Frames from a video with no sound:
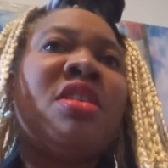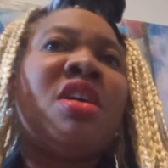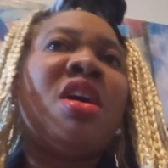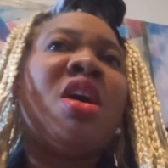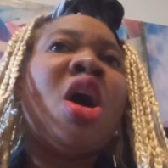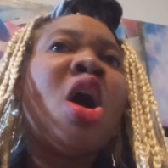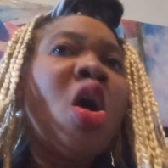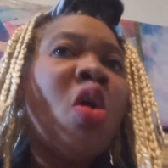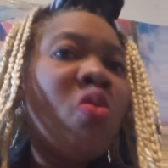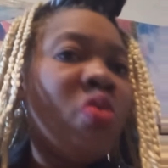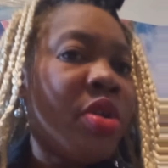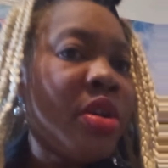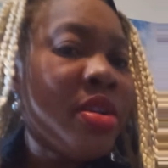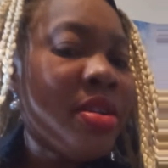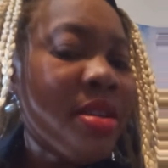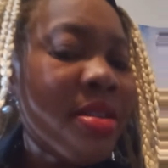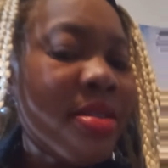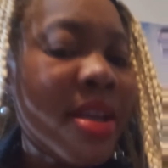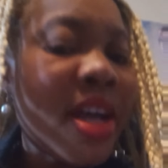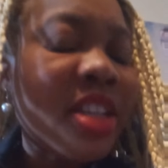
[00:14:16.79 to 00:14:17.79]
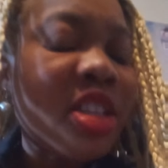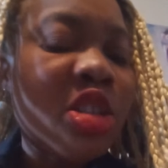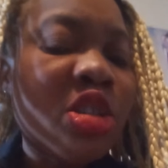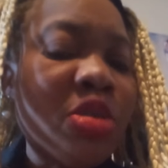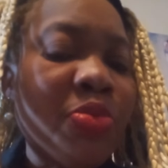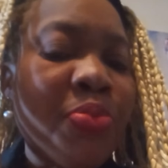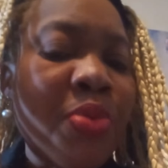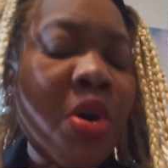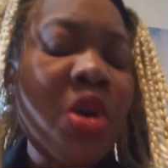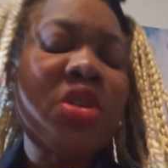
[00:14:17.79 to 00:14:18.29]
Yeah, we need that
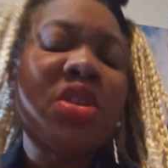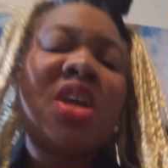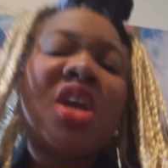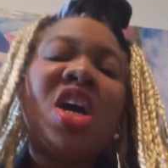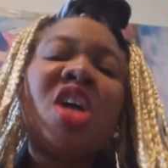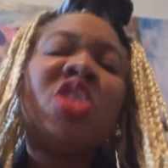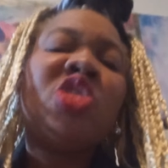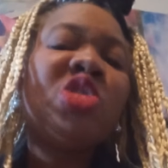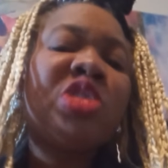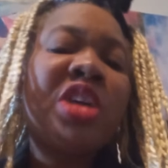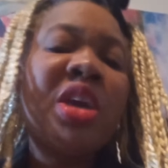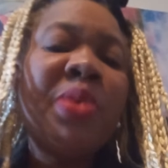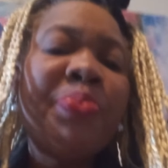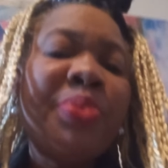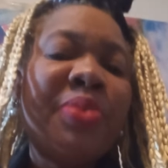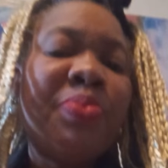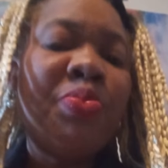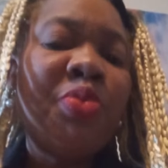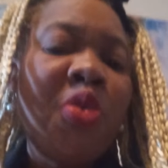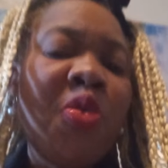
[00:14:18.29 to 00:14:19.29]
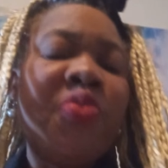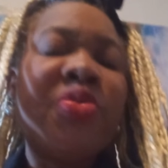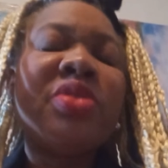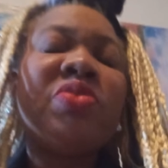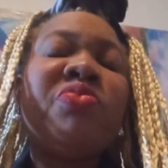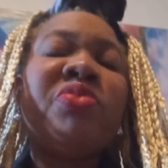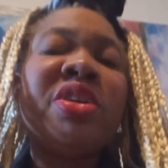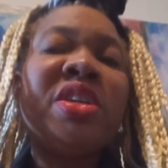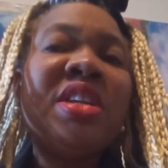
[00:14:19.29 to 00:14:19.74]
support to keep it moving.